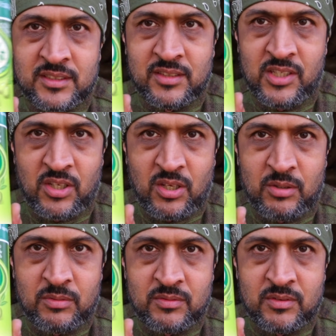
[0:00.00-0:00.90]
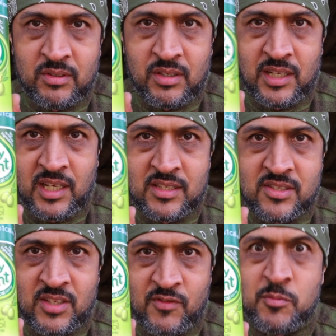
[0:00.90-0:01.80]
There you go. Look at that.
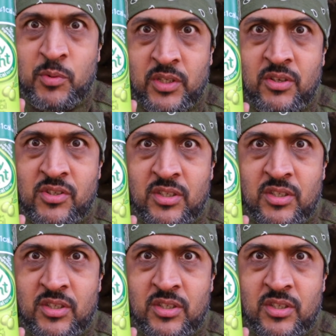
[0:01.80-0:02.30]
This stuff is pretty good,